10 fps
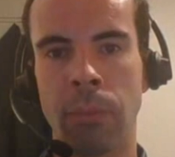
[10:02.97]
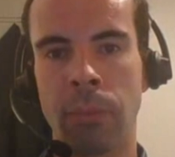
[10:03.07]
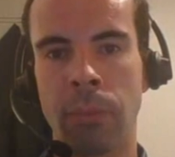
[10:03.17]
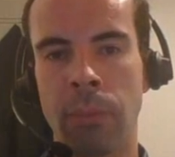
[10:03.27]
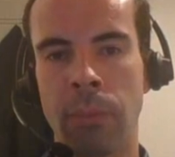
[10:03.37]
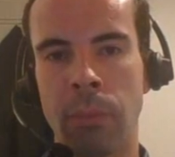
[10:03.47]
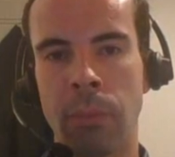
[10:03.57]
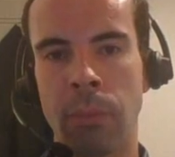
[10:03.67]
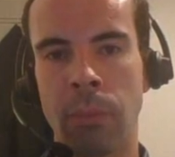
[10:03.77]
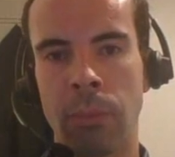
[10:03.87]

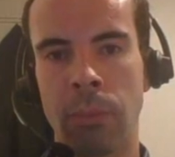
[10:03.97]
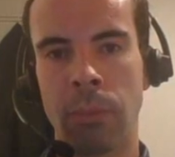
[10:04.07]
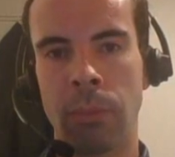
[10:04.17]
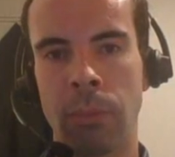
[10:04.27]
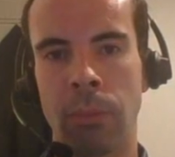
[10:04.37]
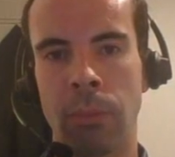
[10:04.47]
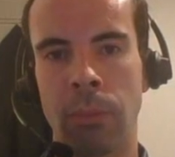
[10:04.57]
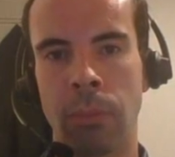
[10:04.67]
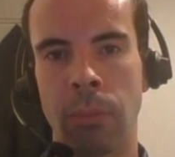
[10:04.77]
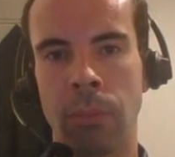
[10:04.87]

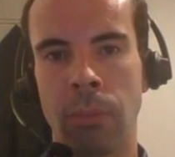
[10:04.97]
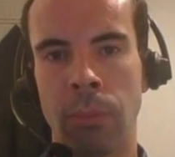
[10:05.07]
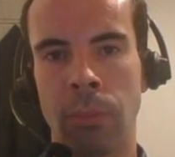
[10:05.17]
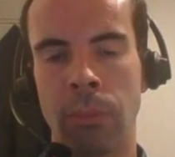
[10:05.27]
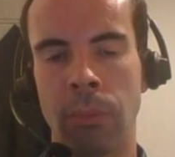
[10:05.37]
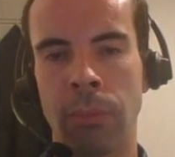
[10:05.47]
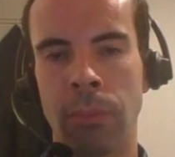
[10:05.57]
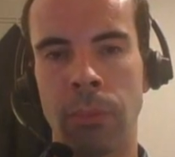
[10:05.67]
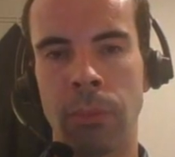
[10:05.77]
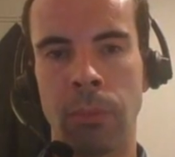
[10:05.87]

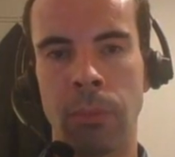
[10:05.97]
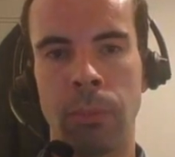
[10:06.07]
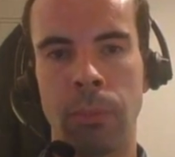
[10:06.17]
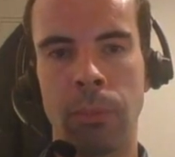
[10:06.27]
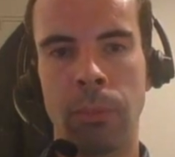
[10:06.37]
No words are spoken by the person on screen.